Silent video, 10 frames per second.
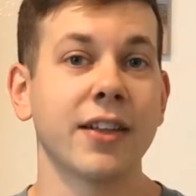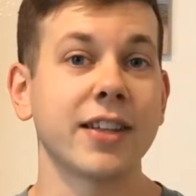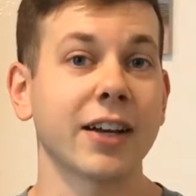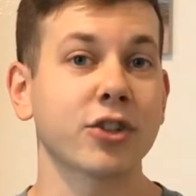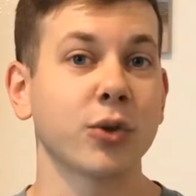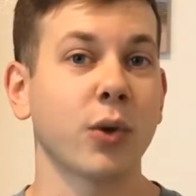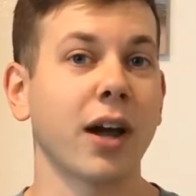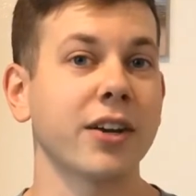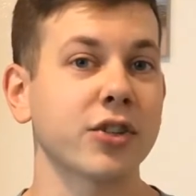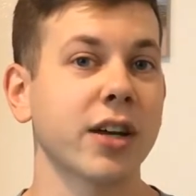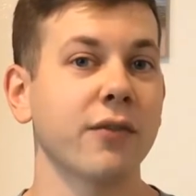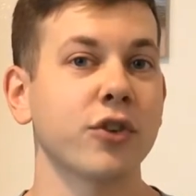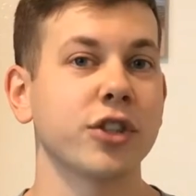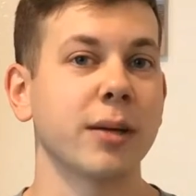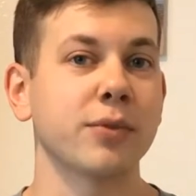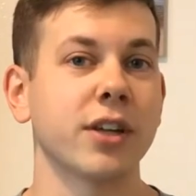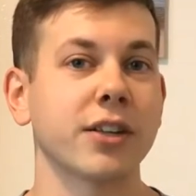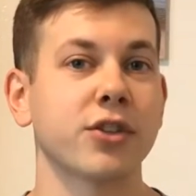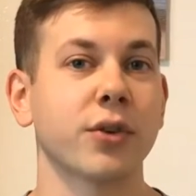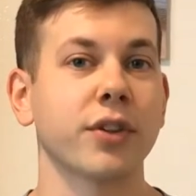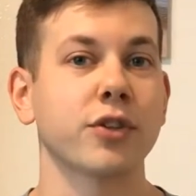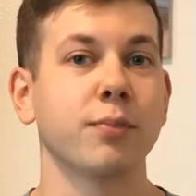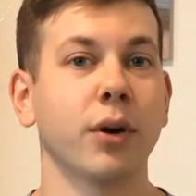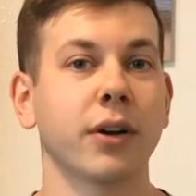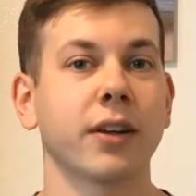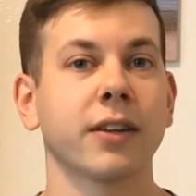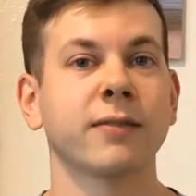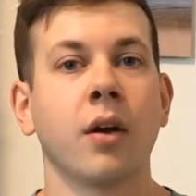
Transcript: That's actually where I discovered James Nestor in this book.